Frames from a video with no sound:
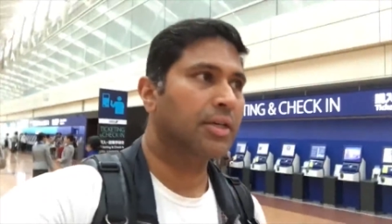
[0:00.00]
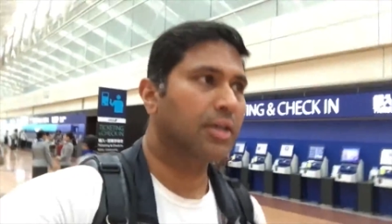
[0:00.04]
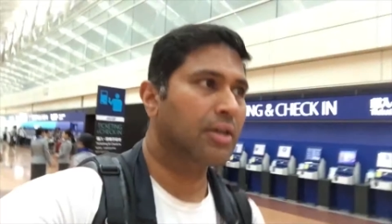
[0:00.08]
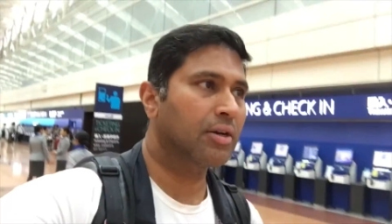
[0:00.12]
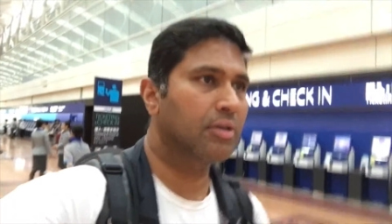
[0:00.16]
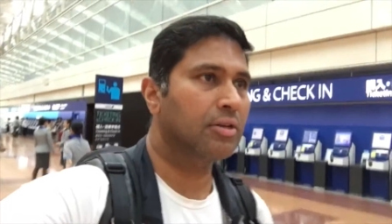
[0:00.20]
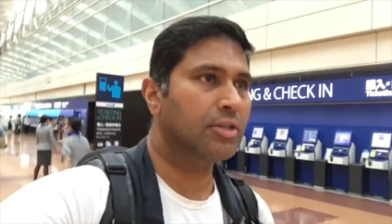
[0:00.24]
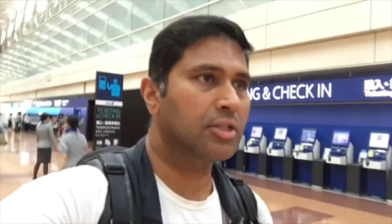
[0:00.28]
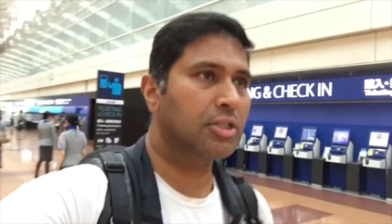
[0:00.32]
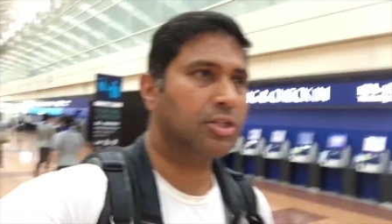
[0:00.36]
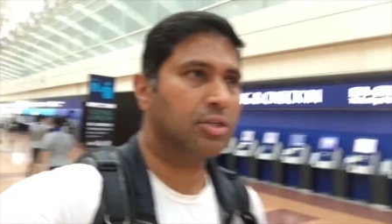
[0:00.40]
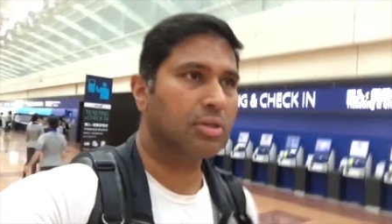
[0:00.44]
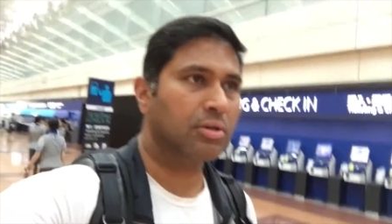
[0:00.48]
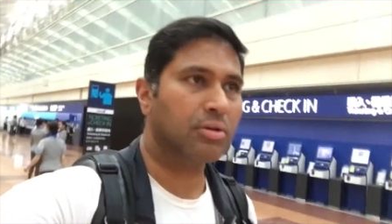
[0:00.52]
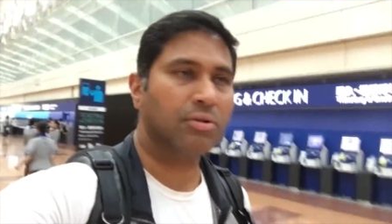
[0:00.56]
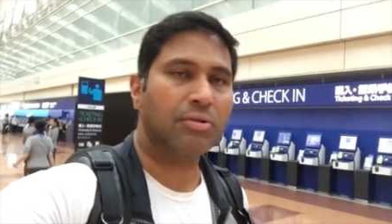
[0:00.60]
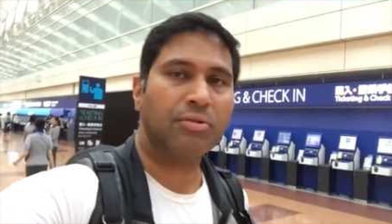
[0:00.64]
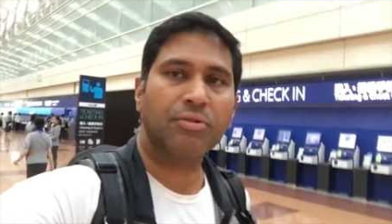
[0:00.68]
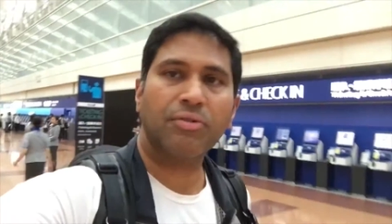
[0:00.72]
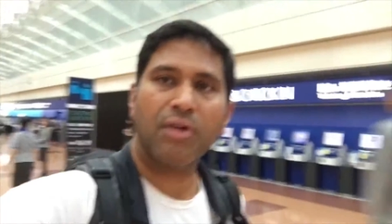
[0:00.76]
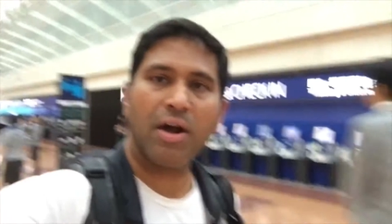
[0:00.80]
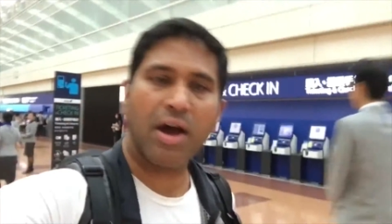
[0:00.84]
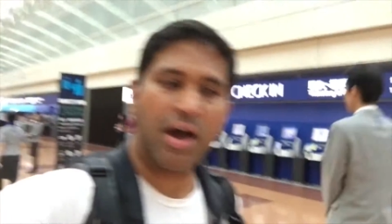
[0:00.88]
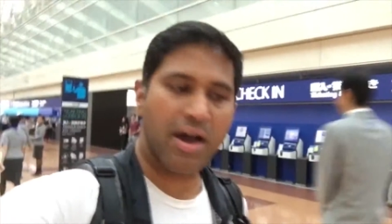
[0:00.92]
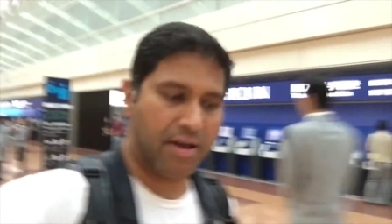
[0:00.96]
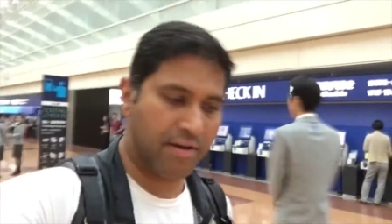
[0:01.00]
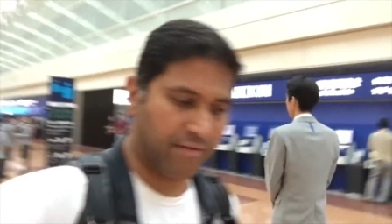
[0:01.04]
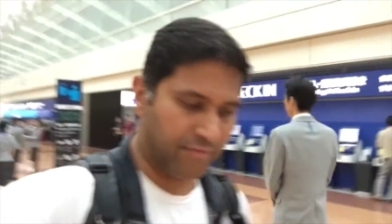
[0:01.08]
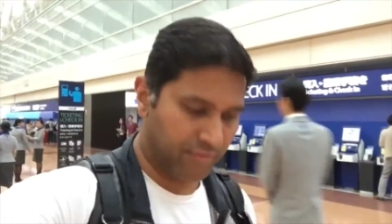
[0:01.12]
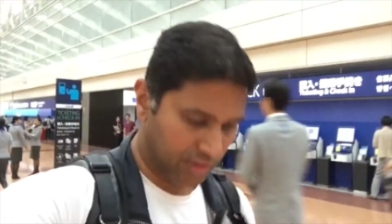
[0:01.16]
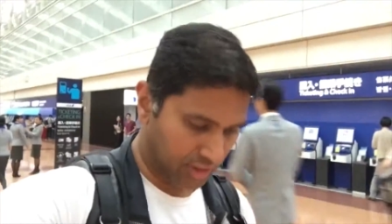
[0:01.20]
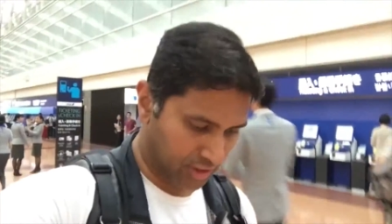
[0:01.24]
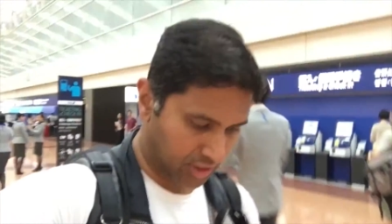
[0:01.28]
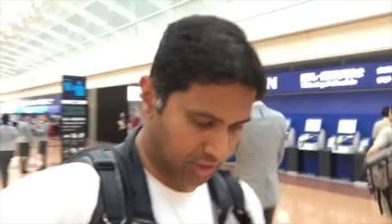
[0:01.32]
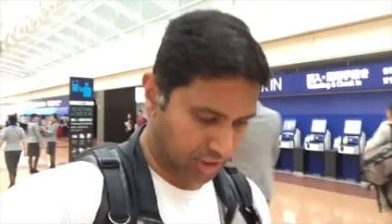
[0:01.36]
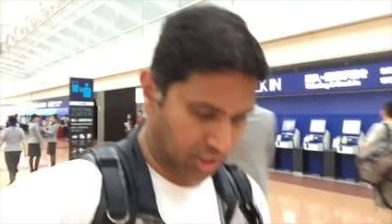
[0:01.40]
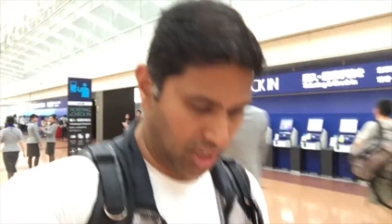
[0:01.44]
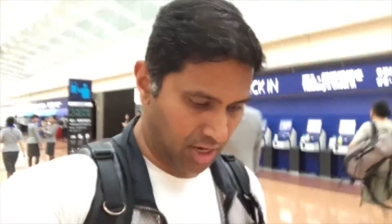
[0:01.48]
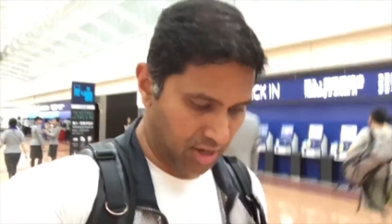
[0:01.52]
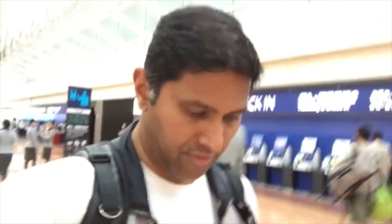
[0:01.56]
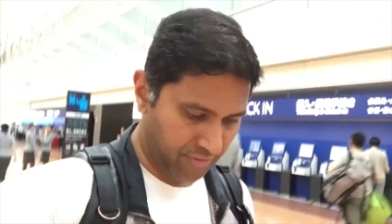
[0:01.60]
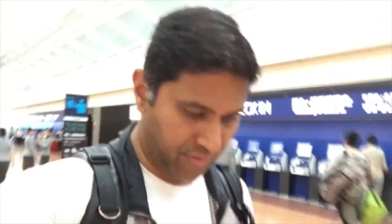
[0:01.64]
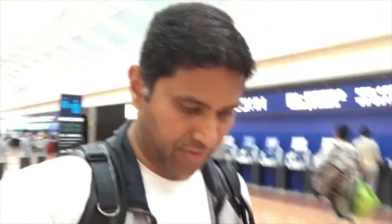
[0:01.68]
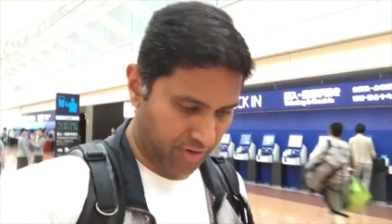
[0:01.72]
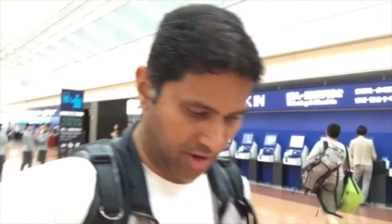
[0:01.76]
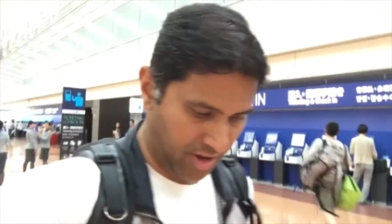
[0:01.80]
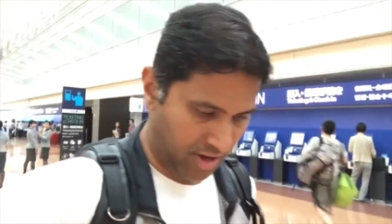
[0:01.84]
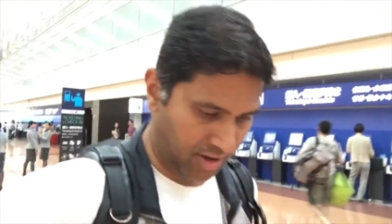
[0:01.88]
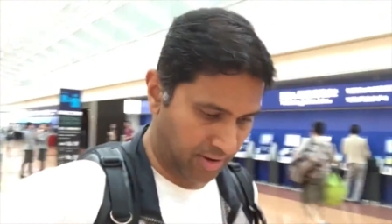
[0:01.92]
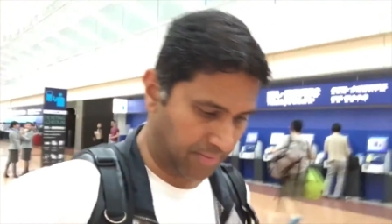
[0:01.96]
going to arrive this
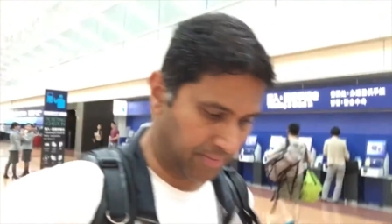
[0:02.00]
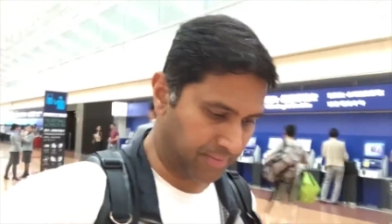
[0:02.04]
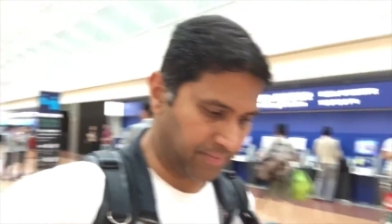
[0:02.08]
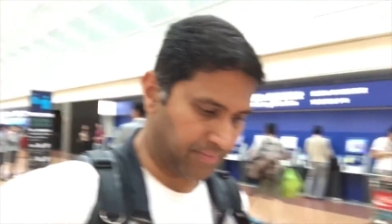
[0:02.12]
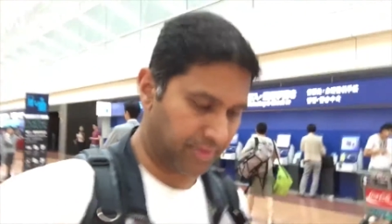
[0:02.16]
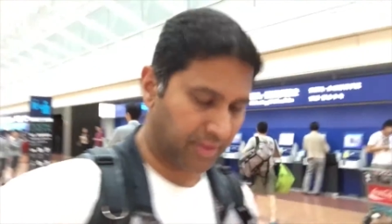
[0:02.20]
evening.